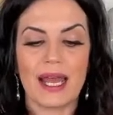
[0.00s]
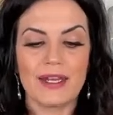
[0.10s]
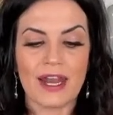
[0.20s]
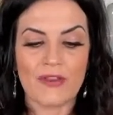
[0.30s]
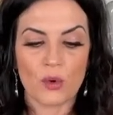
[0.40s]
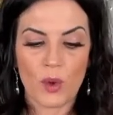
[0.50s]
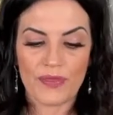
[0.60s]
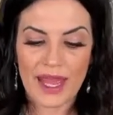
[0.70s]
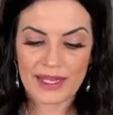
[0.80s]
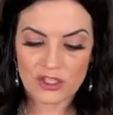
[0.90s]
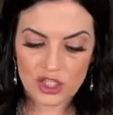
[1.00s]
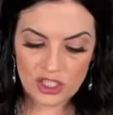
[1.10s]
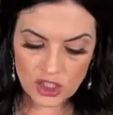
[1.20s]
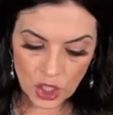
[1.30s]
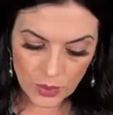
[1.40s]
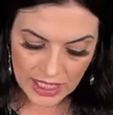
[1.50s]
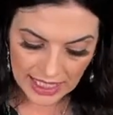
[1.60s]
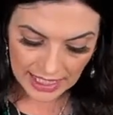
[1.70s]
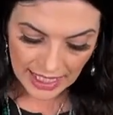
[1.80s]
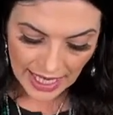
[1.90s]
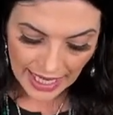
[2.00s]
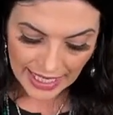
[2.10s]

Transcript: another one that is just so key.